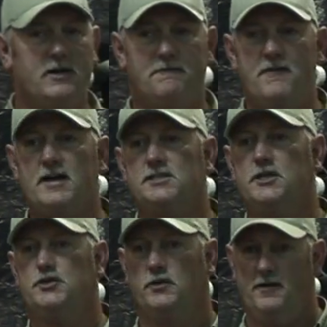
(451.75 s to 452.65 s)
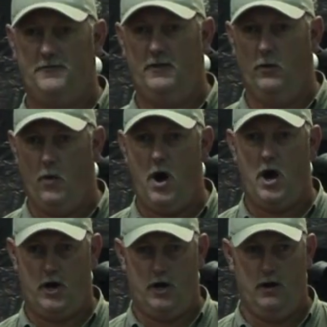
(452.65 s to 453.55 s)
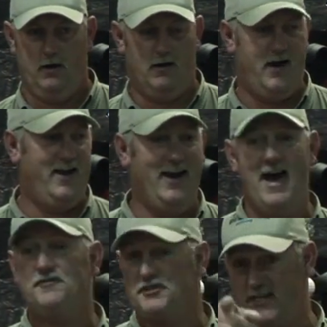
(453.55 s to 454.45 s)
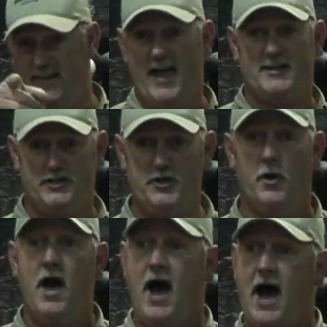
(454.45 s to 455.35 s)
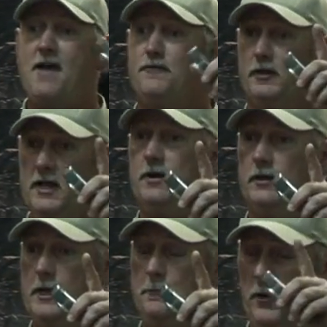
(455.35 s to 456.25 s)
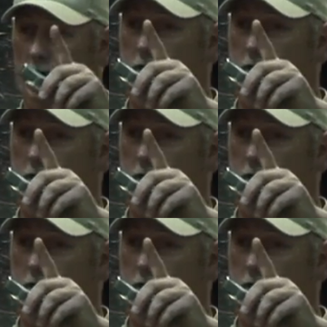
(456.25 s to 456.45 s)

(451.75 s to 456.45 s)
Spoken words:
affects the drift in the water, all right? And I've seen that too. I've literally pulled